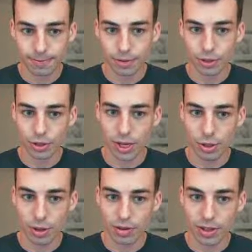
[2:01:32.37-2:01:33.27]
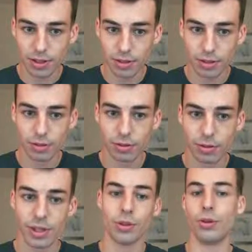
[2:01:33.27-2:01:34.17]
So now you have this.
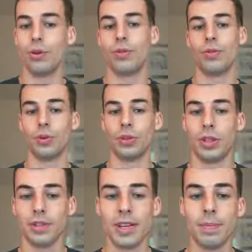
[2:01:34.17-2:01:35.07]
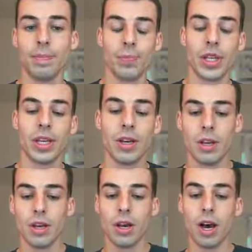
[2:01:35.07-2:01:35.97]
Right? So they're really the same.
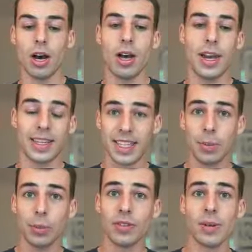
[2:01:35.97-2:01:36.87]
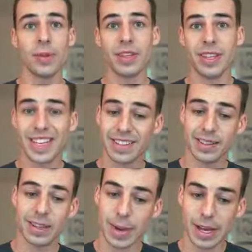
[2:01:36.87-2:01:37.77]
An example of something that isn't
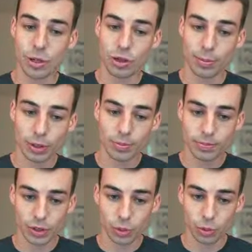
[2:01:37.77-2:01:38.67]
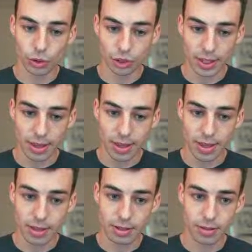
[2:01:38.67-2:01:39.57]
a bad triple would look like
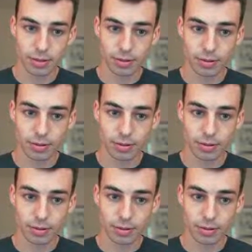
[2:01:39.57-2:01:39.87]
this.